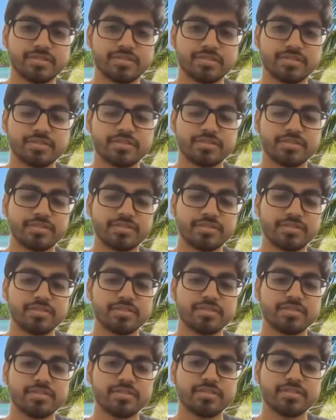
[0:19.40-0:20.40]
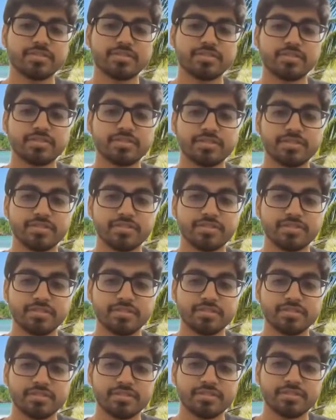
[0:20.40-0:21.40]

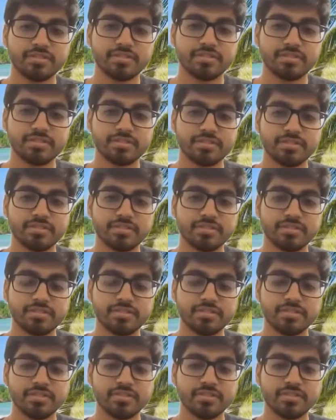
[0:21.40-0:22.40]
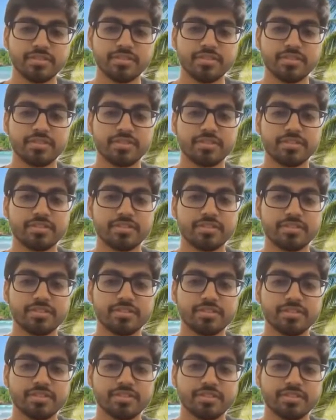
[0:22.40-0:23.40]

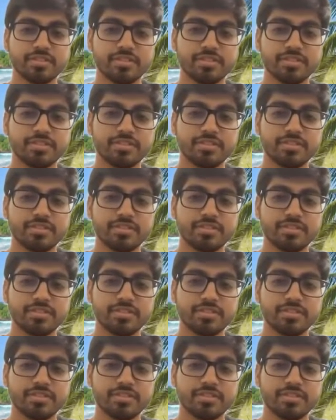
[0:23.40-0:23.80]
This person isn't speaking.